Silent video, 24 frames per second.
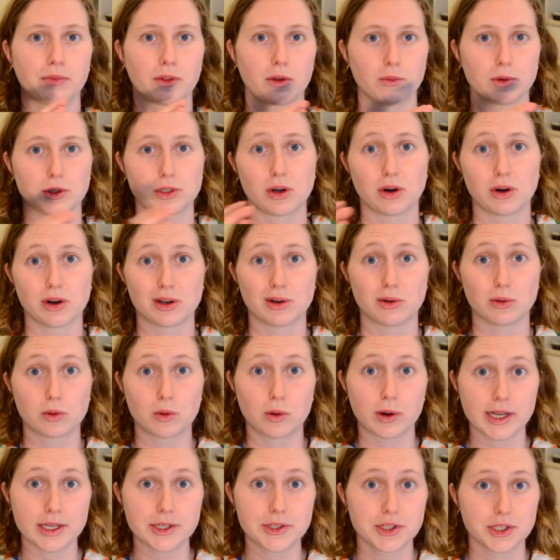rhetorical
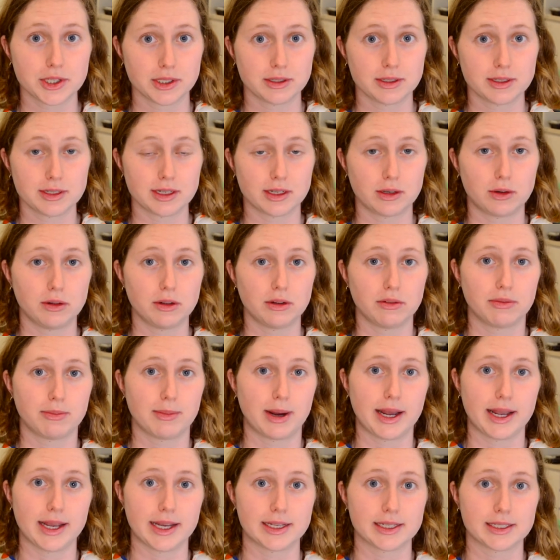questions in all of
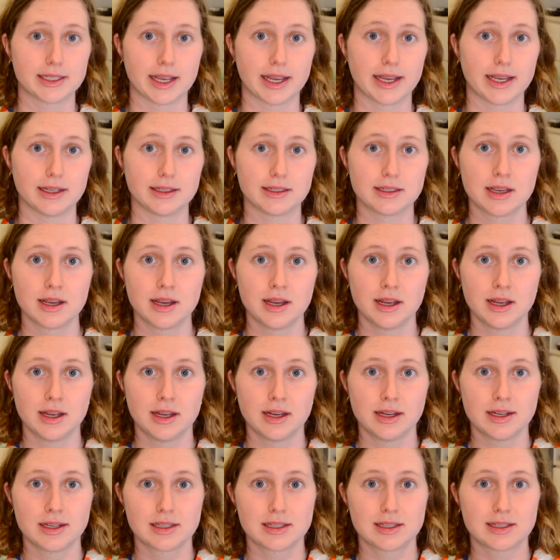my essays,
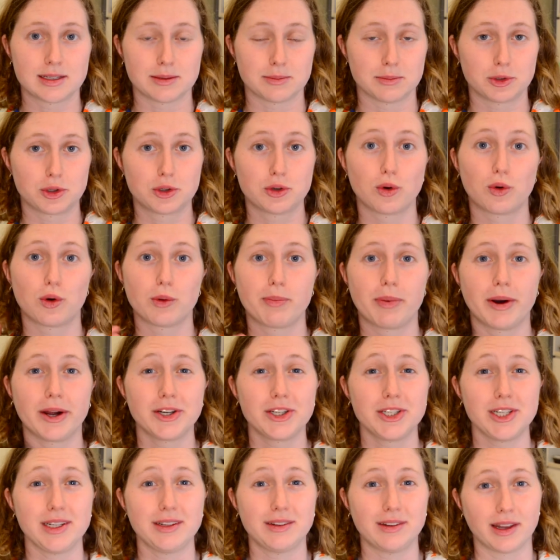some short
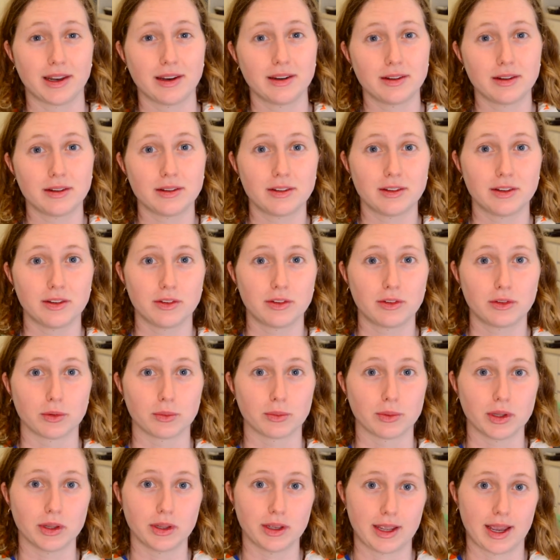punchy sentences to
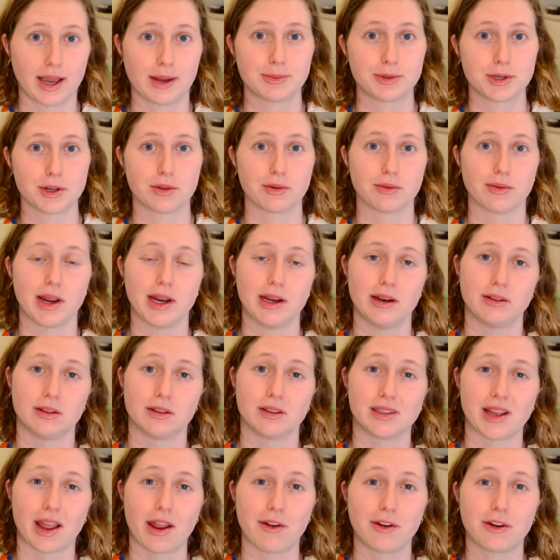really capture the reader's
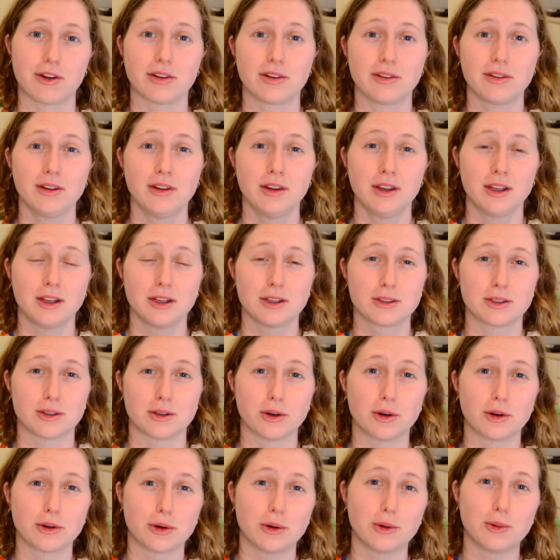attention. So
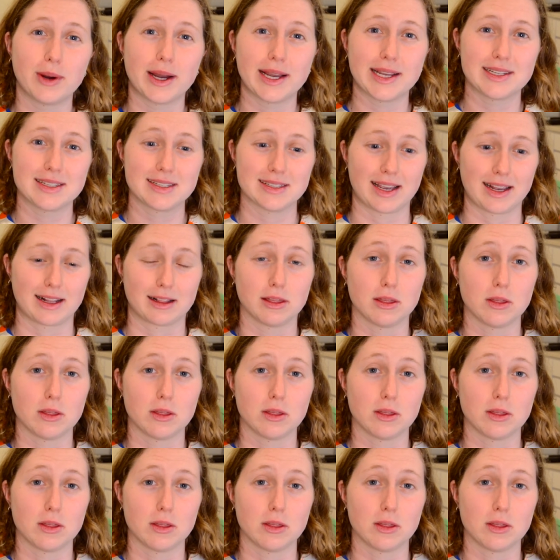not always like